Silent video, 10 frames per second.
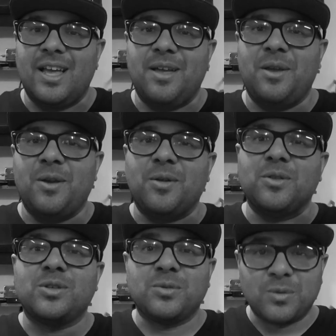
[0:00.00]
You know,
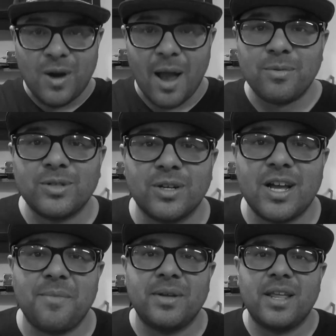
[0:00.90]
the subscribers are
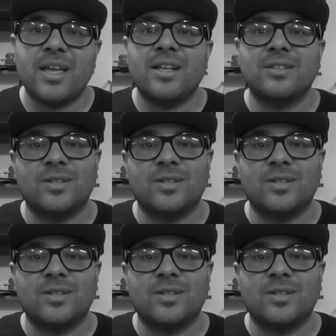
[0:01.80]
coming in,